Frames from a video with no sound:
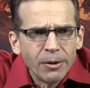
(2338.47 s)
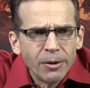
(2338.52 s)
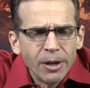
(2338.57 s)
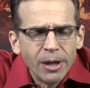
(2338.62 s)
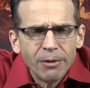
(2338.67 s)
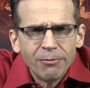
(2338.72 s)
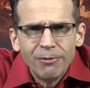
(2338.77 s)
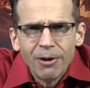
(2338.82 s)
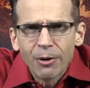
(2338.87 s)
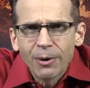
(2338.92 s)

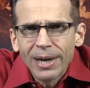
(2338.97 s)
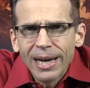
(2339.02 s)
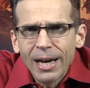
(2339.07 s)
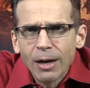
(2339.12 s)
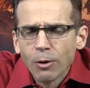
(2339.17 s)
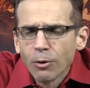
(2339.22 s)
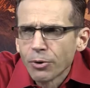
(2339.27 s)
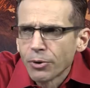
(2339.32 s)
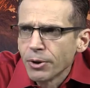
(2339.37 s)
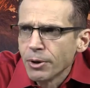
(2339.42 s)
and very
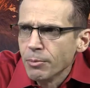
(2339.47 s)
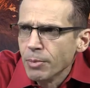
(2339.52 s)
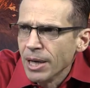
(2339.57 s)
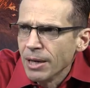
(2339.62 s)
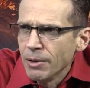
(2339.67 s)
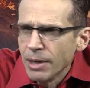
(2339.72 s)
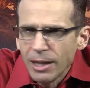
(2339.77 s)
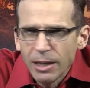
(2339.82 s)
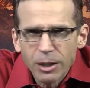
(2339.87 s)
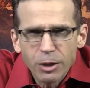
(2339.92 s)
healthy and,
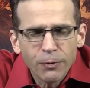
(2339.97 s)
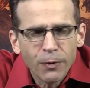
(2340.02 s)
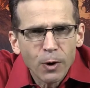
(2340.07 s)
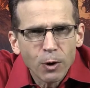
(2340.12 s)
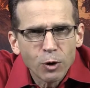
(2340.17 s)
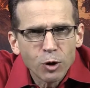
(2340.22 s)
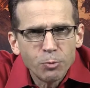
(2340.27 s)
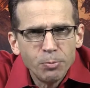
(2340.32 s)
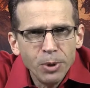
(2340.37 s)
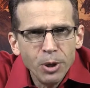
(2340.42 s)
as far
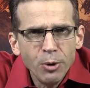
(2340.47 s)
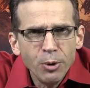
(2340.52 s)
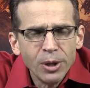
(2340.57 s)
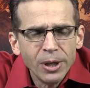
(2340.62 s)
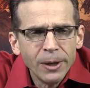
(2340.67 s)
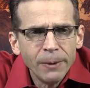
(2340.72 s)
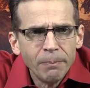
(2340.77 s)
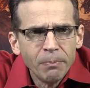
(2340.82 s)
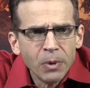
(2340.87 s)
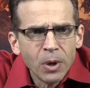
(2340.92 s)
as
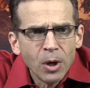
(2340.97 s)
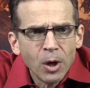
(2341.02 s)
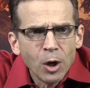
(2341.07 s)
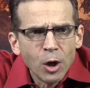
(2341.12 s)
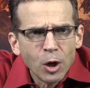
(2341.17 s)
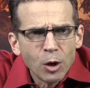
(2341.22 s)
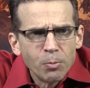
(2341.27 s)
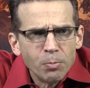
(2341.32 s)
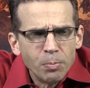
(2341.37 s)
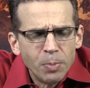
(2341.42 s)
beauty,
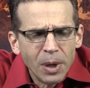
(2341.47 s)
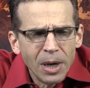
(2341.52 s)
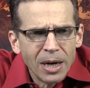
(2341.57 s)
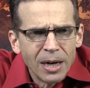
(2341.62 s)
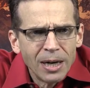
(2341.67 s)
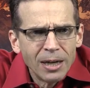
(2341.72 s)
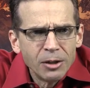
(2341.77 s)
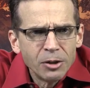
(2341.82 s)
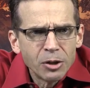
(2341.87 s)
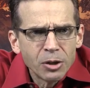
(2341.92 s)

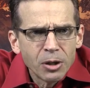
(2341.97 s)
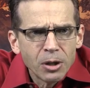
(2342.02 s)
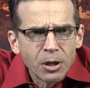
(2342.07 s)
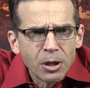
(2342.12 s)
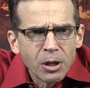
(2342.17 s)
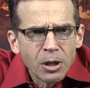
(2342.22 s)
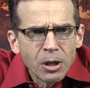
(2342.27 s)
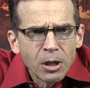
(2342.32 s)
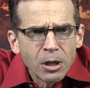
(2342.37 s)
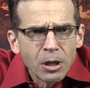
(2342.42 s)
but
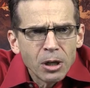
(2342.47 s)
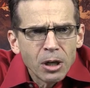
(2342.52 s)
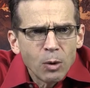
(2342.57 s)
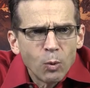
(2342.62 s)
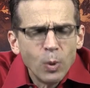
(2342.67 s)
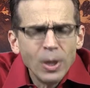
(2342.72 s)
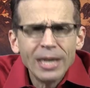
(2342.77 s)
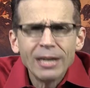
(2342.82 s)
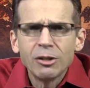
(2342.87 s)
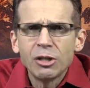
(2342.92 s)

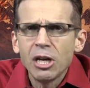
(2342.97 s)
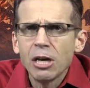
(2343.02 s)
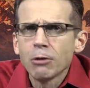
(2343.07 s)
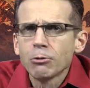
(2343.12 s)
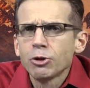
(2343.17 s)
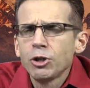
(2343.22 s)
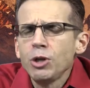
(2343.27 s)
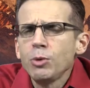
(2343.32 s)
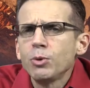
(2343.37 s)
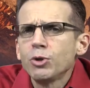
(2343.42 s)
we could tell
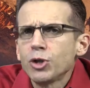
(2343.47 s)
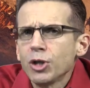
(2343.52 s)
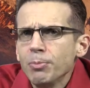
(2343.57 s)
she was in